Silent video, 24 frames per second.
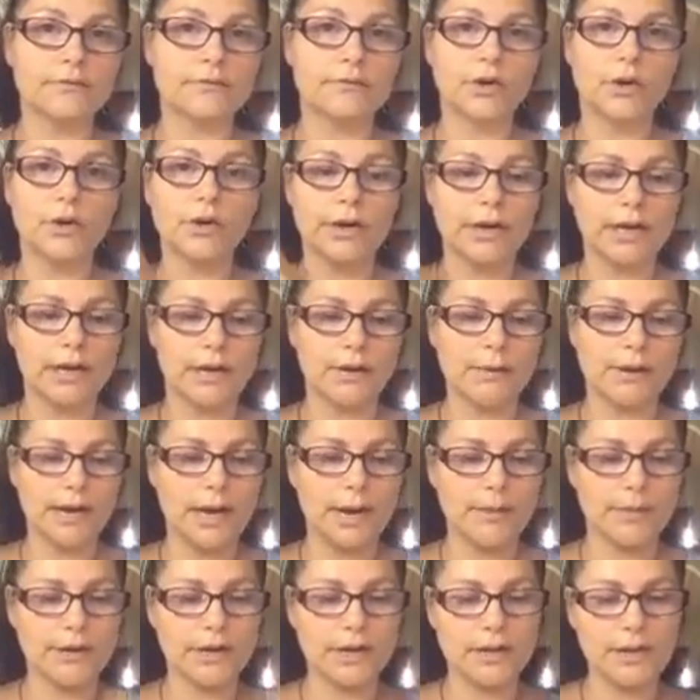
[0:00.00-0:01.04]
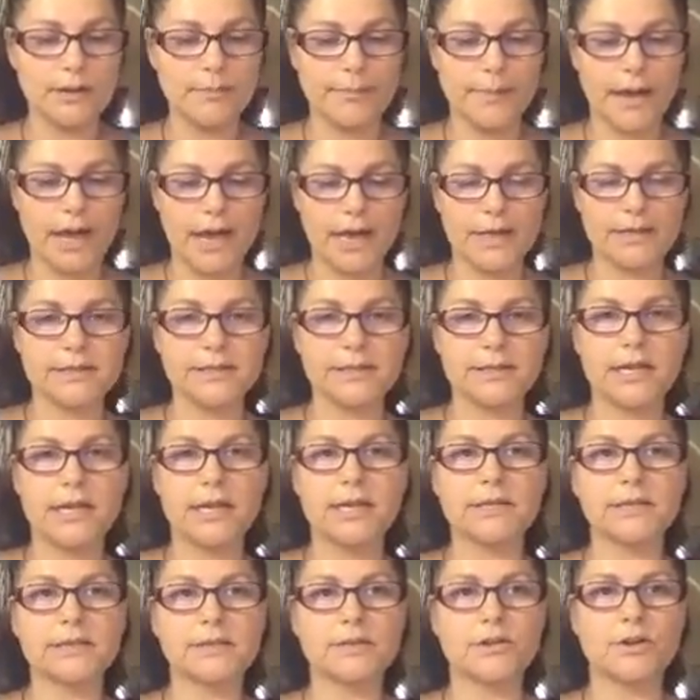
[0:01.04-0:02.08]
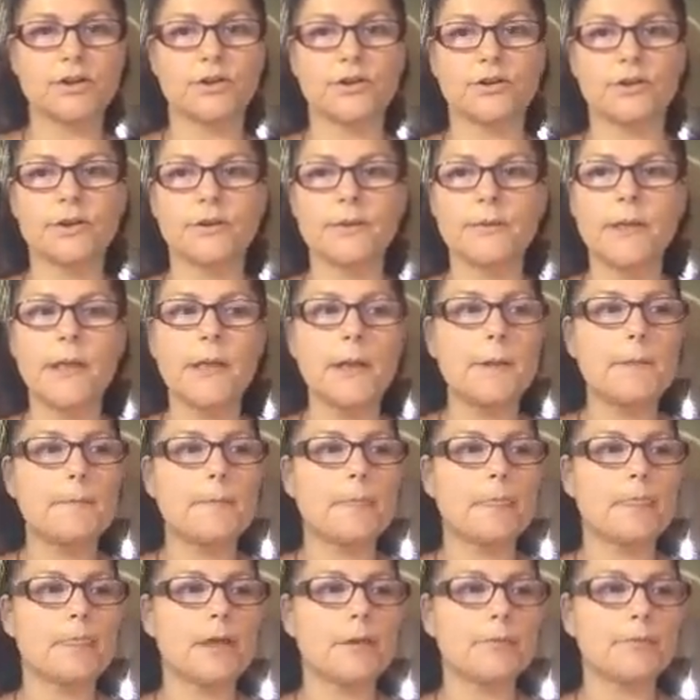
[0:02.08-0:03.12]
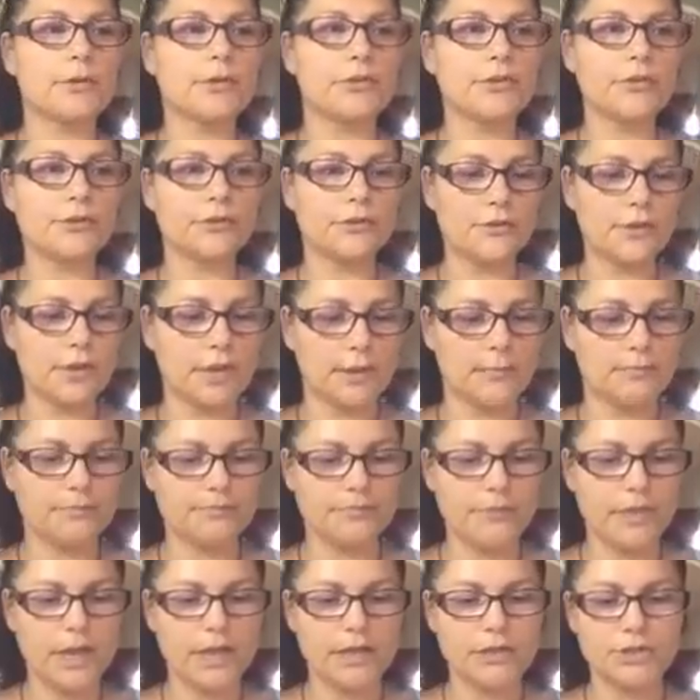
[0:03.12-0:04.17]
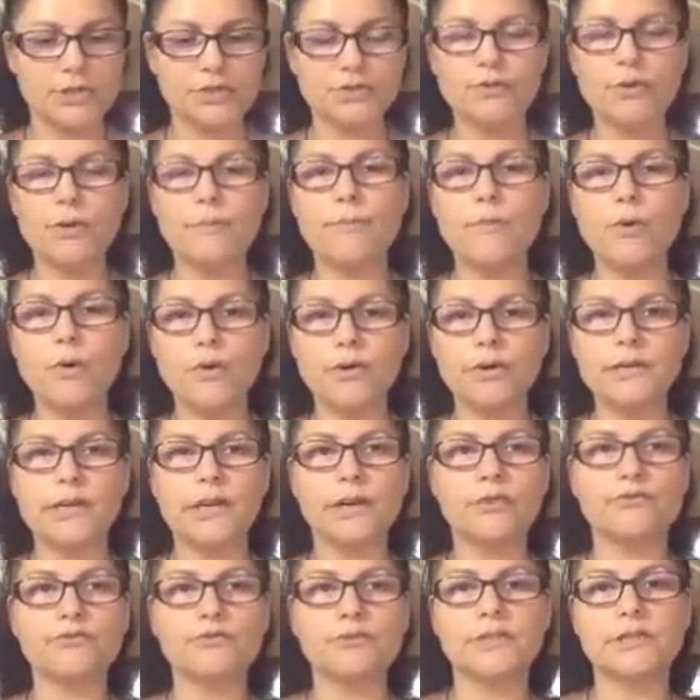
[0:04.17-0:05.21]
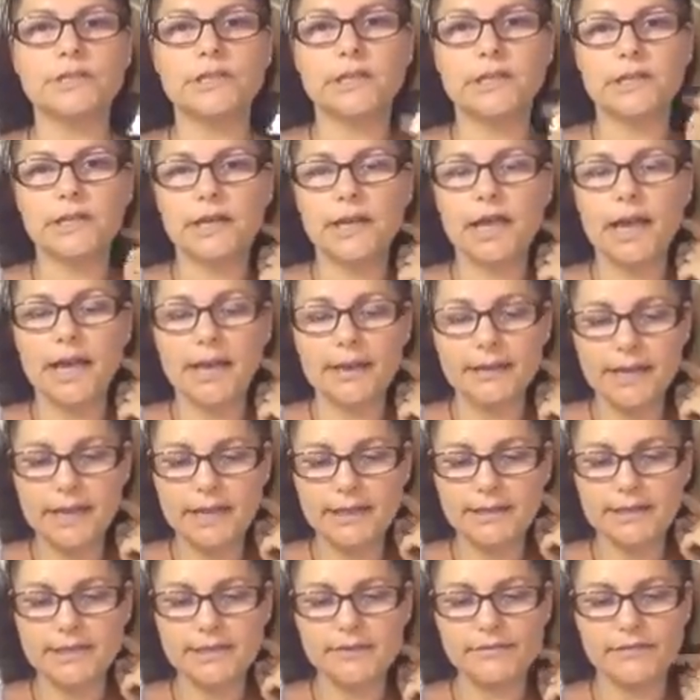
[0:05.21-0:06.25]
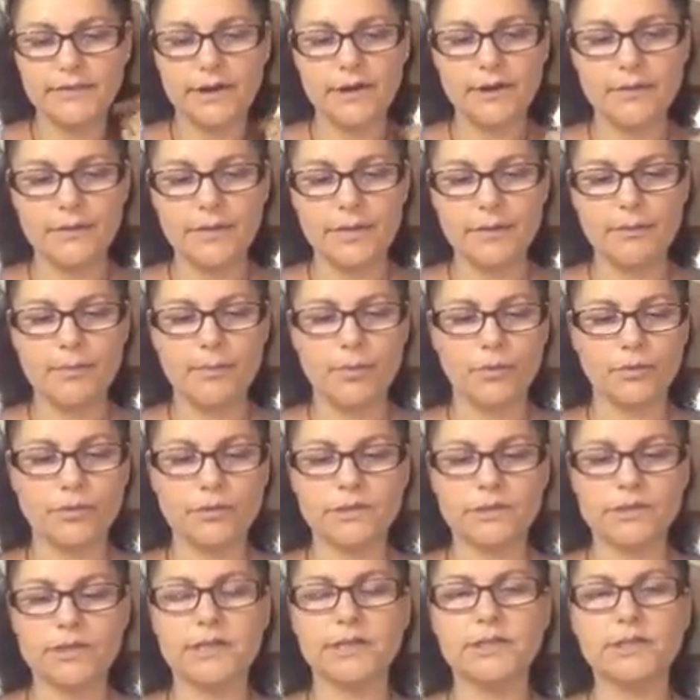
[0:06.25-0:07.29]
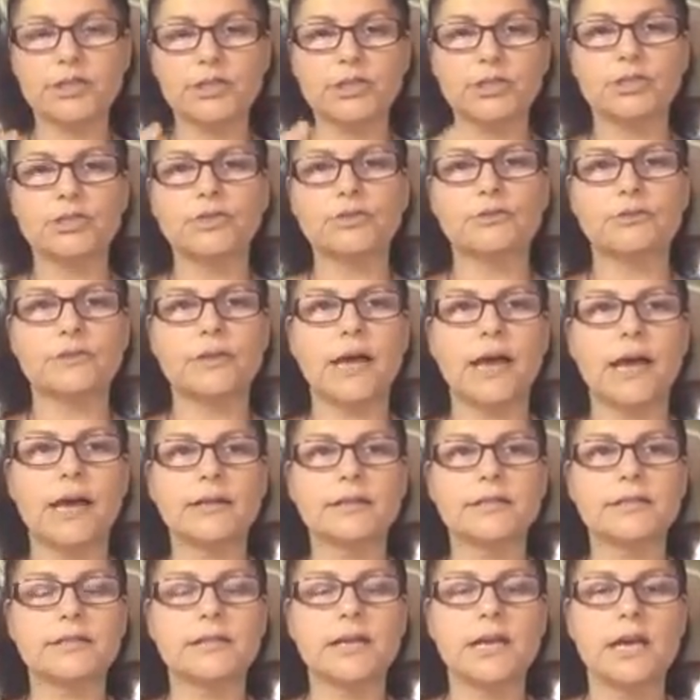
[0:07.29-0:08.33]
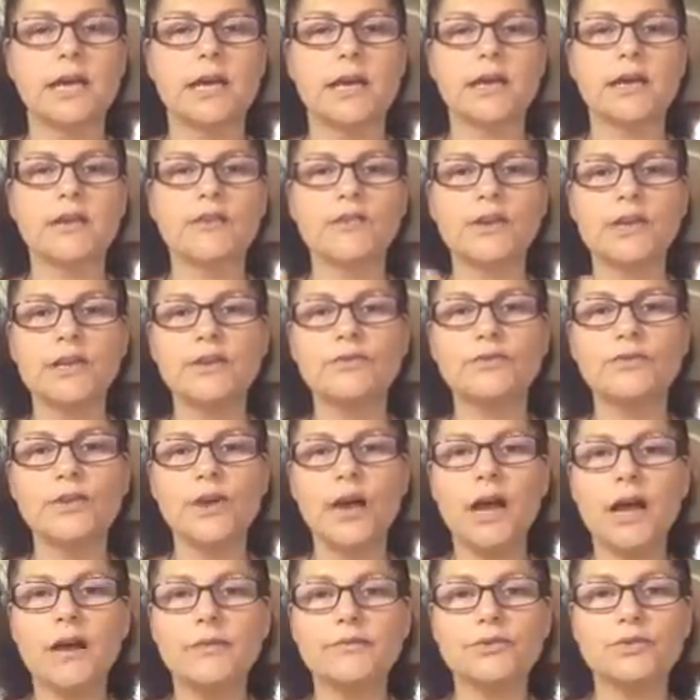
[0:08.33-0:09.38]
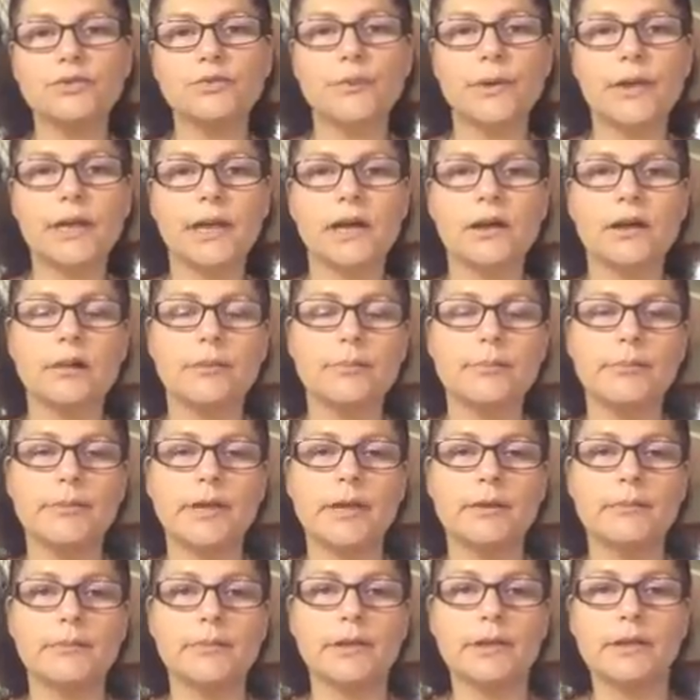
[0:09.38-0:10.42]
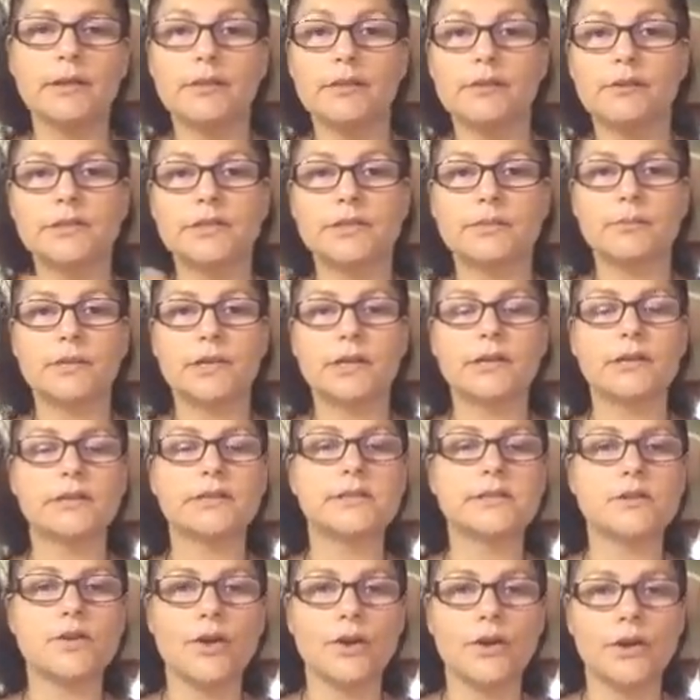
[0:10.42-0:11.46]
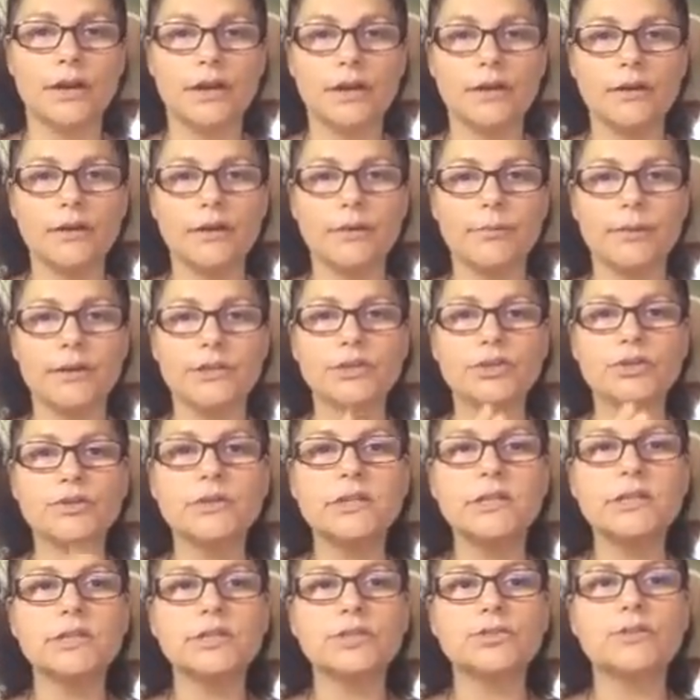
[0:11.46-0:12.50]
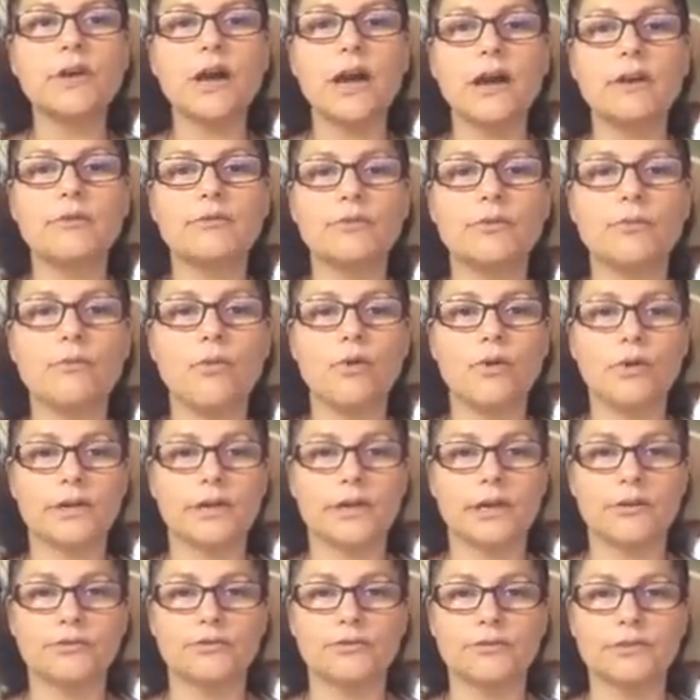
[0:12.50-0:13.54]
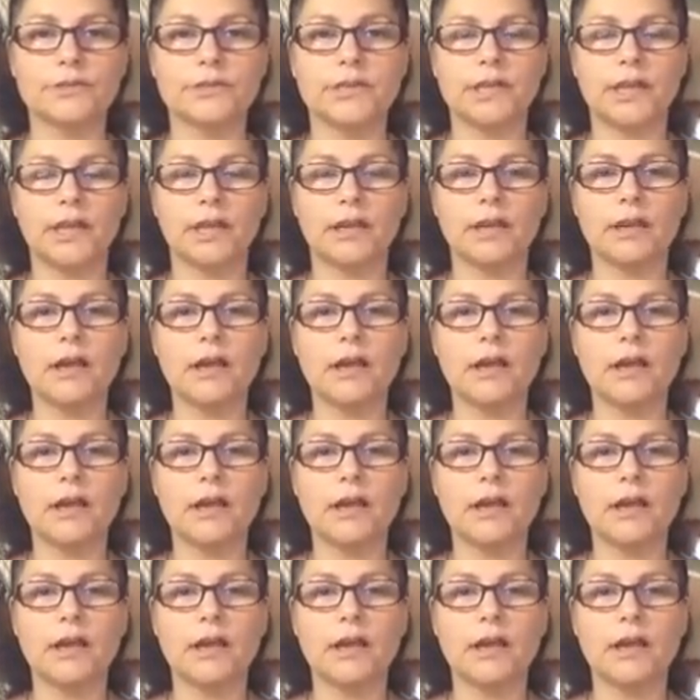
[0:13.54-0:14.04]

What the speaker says: Okay, what happened in the past is done. Number three, do a morning routine, and that is very important that you do that. Even if you have to wake up maybe 30 minutes earlier, but you need to have a morning routine.